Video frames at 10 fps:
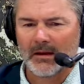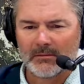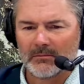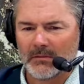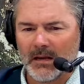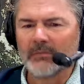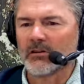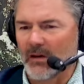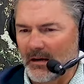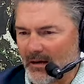that a
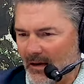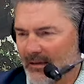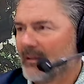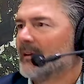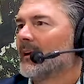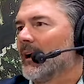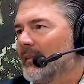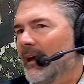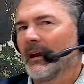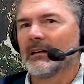heavy shot guy,
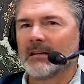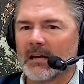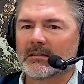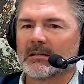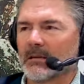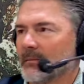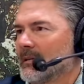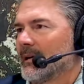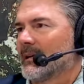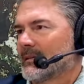and then I tested some
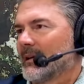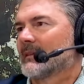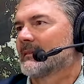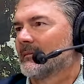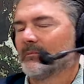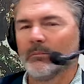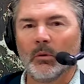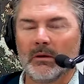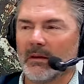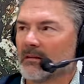TSS, and
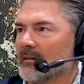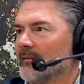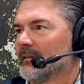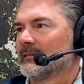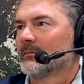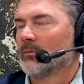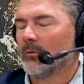boy, that stuff is